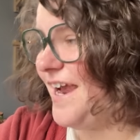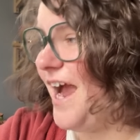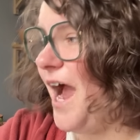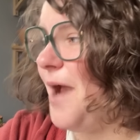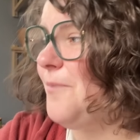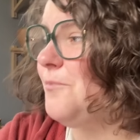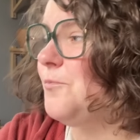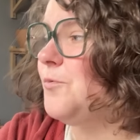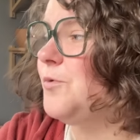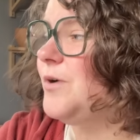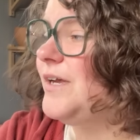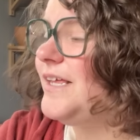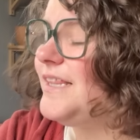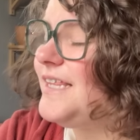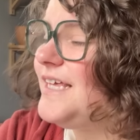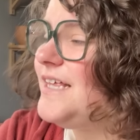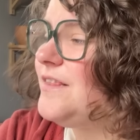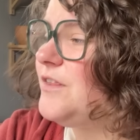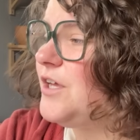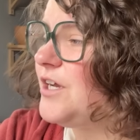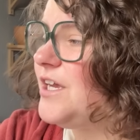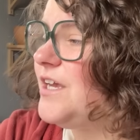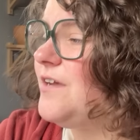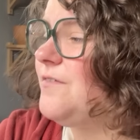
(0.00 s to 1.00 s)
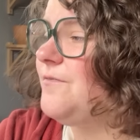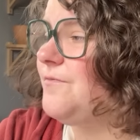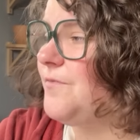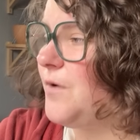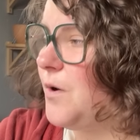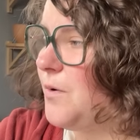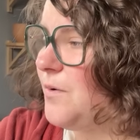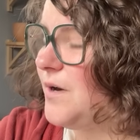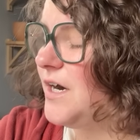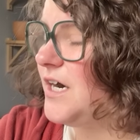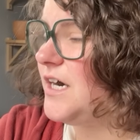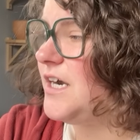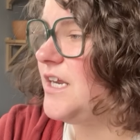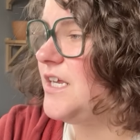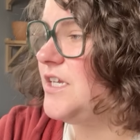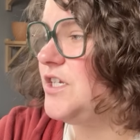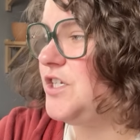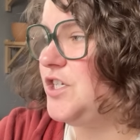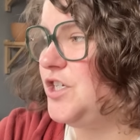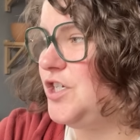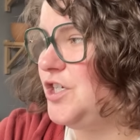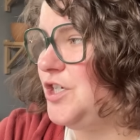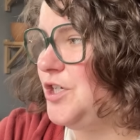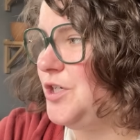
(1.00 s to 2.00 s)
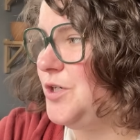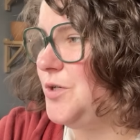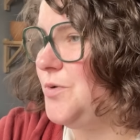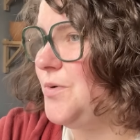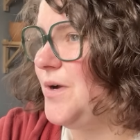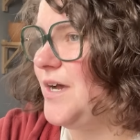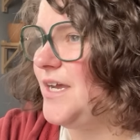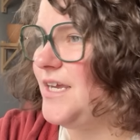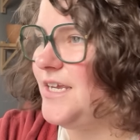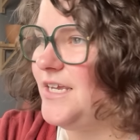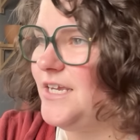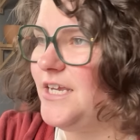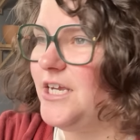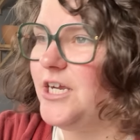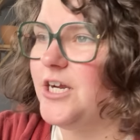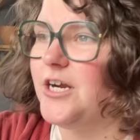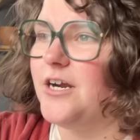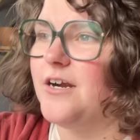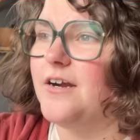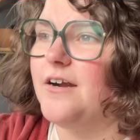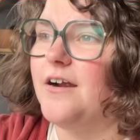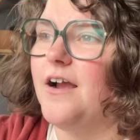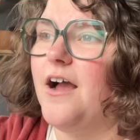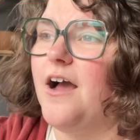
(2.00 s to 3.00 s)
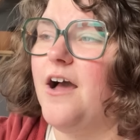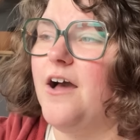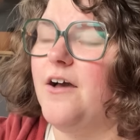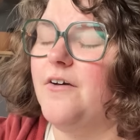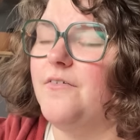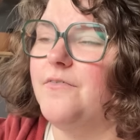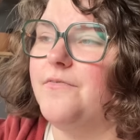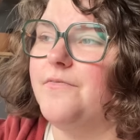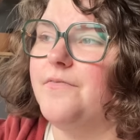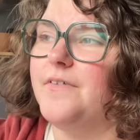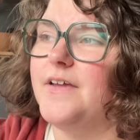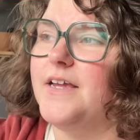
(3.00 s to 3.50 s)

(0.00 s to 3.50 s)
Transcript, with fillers: I'm really looking forward to a year of